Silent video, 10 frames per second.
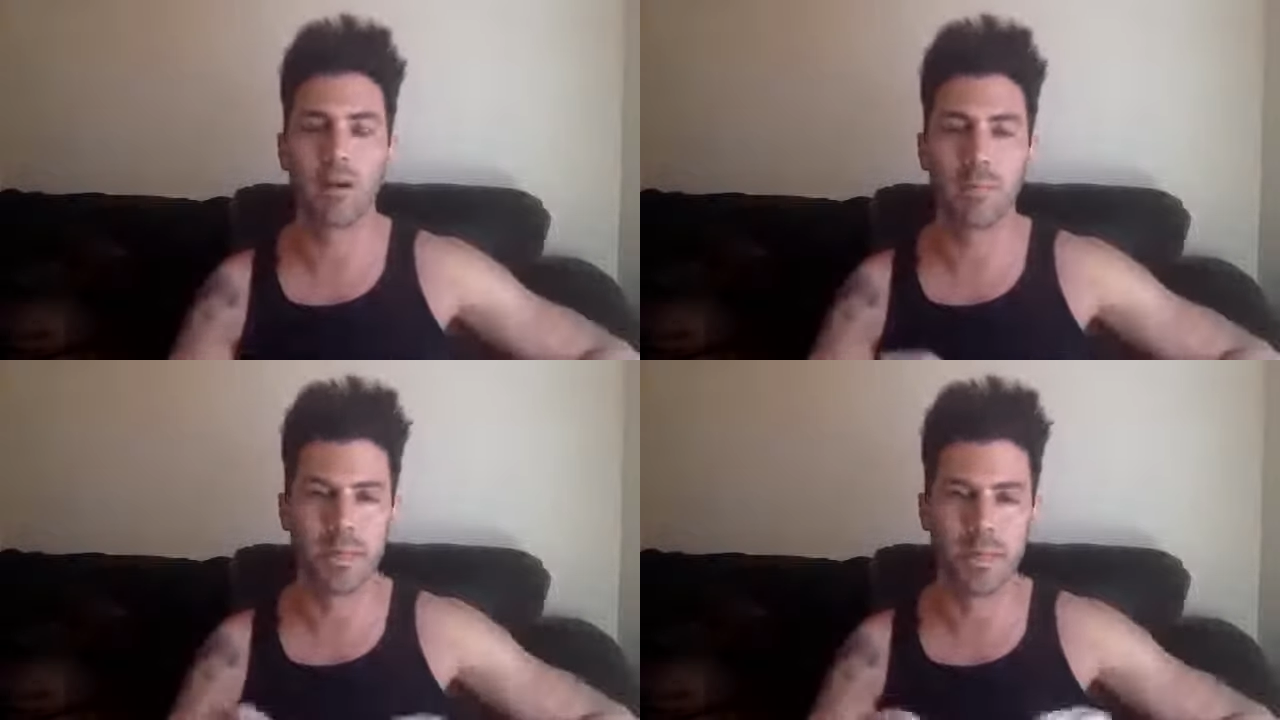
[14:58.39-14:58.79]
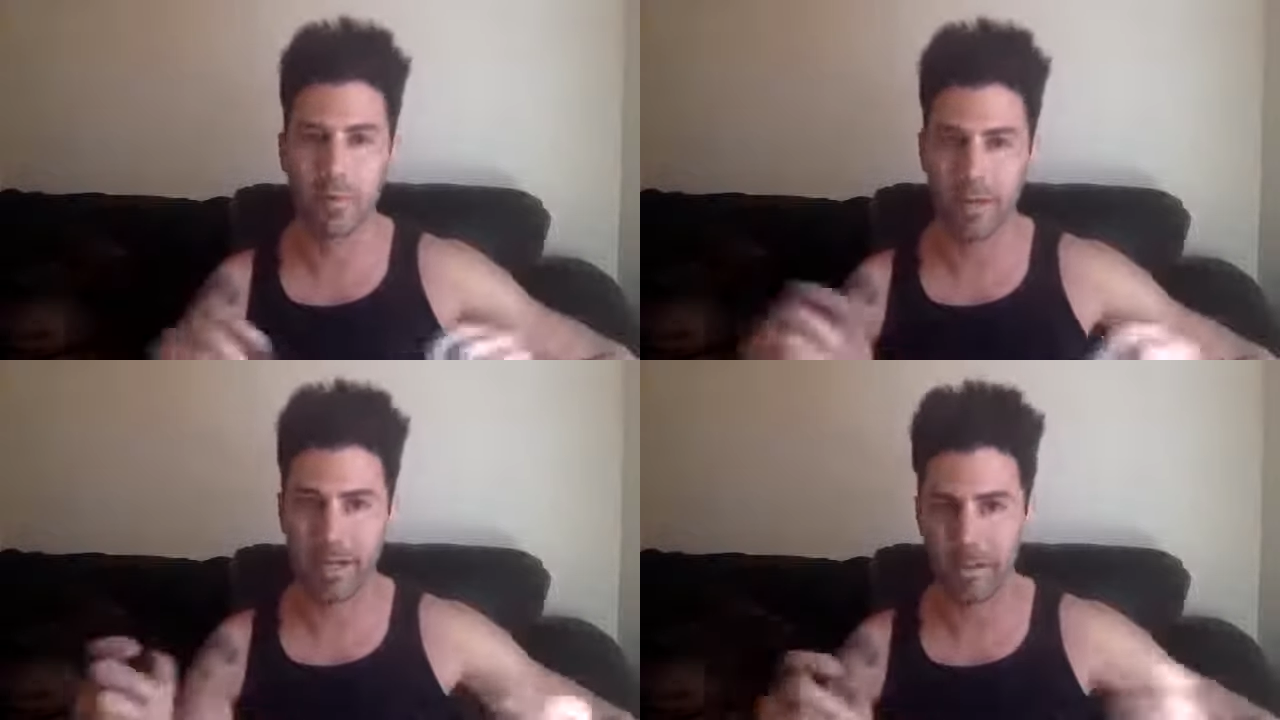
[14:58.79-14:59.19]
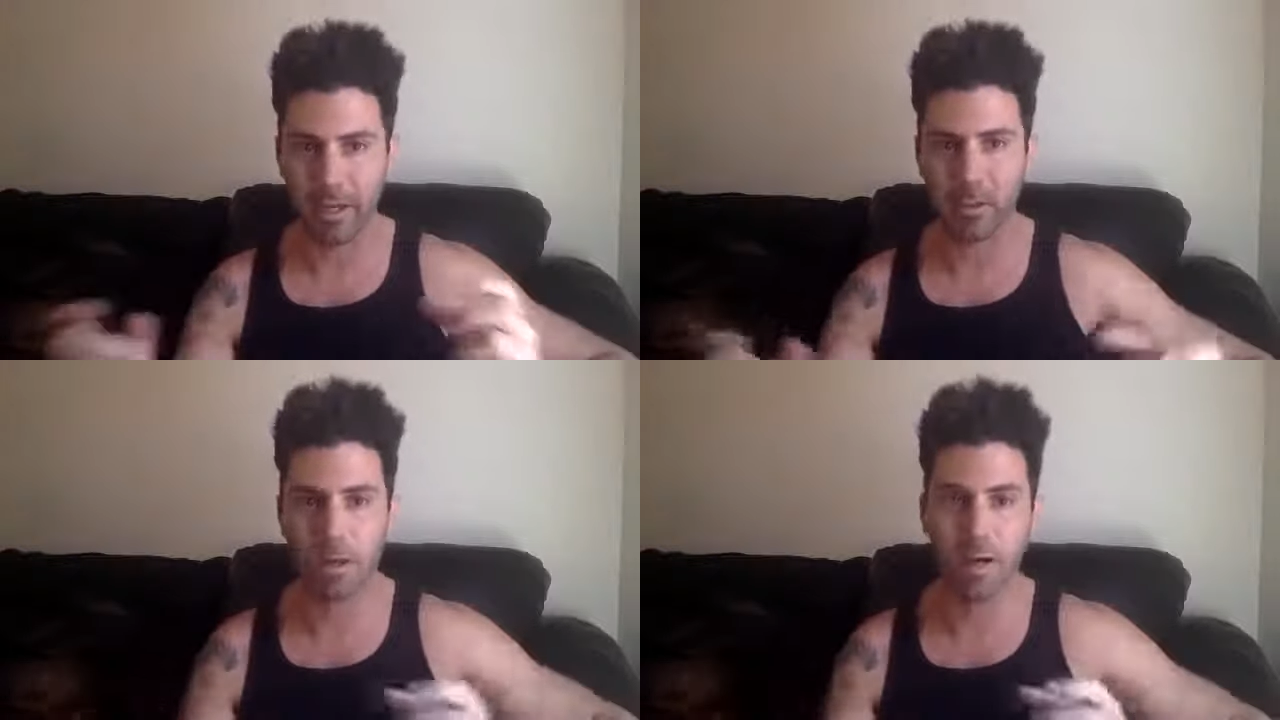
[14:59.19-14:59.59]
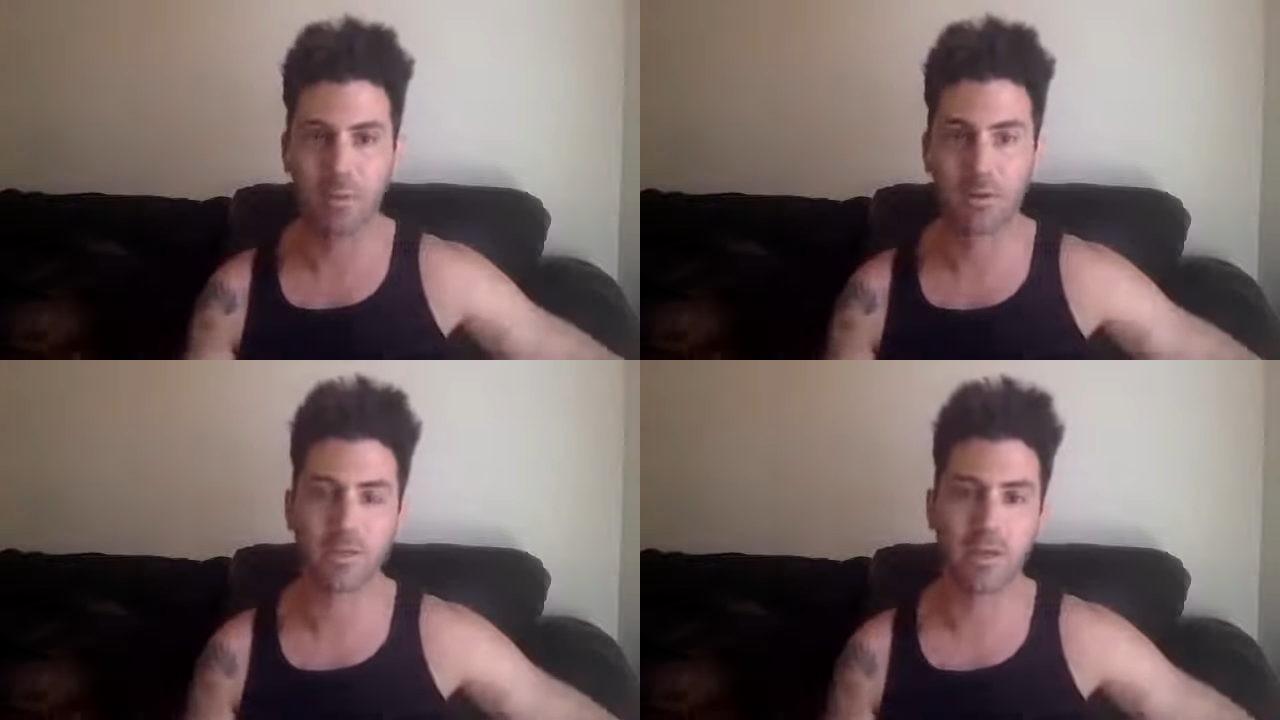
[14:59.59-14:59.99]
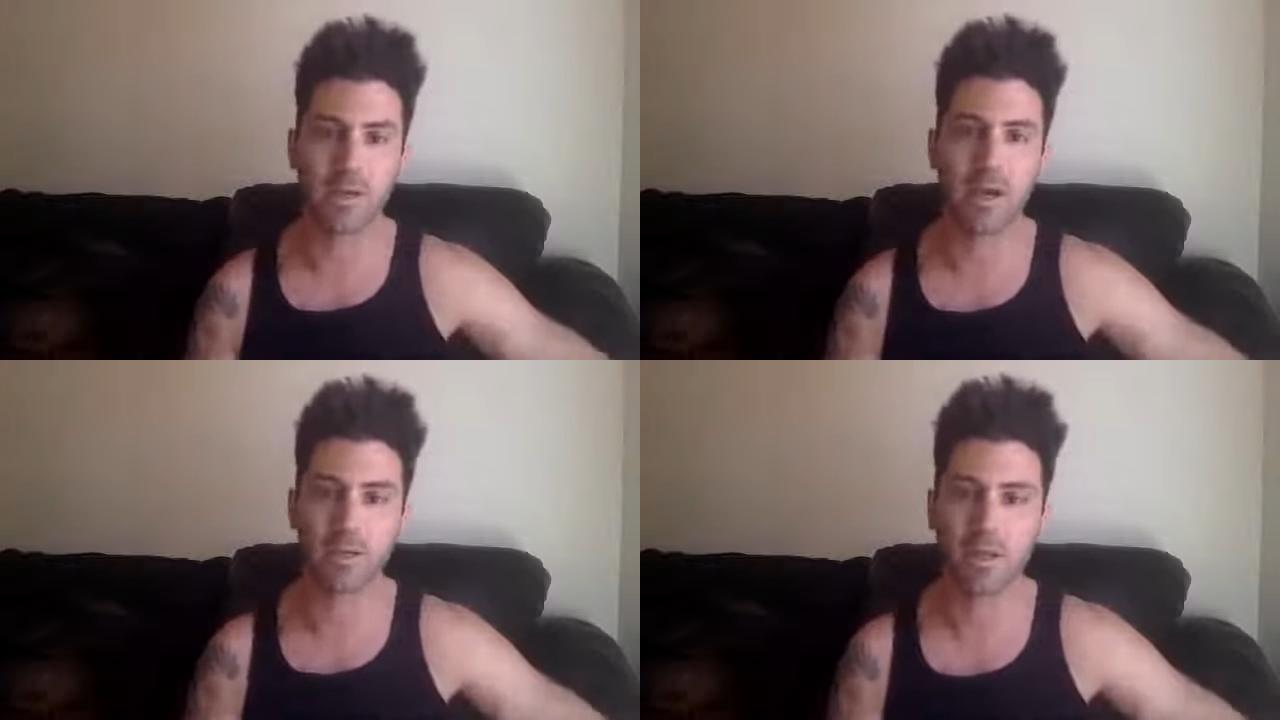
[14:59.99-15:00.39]
and manipulate it by creating multiple
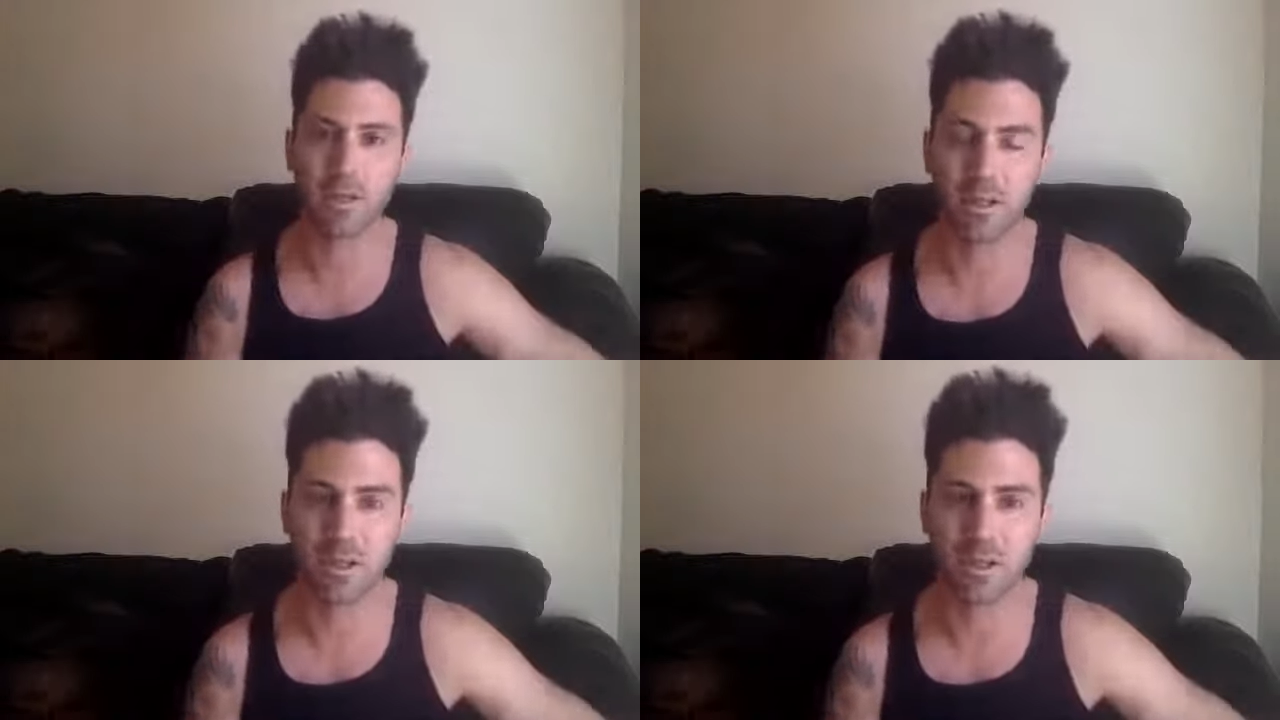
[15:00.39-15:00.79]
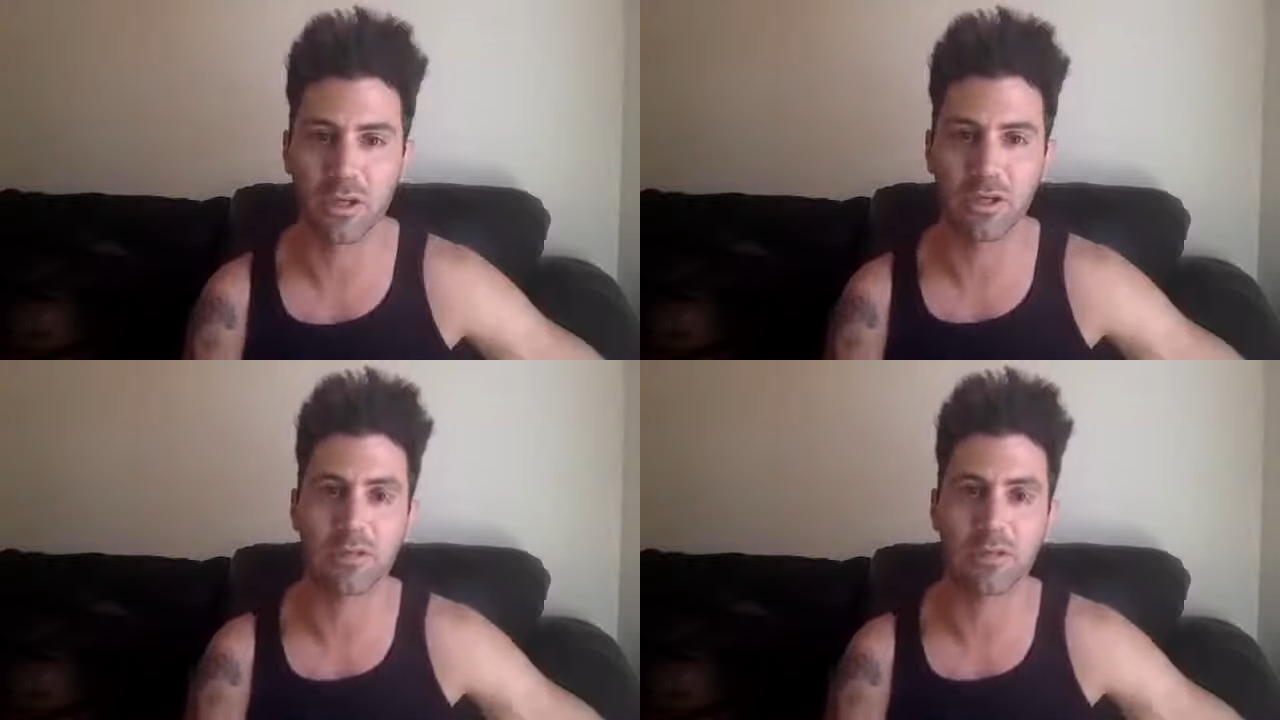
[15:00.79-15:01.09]
accounts underneath each other.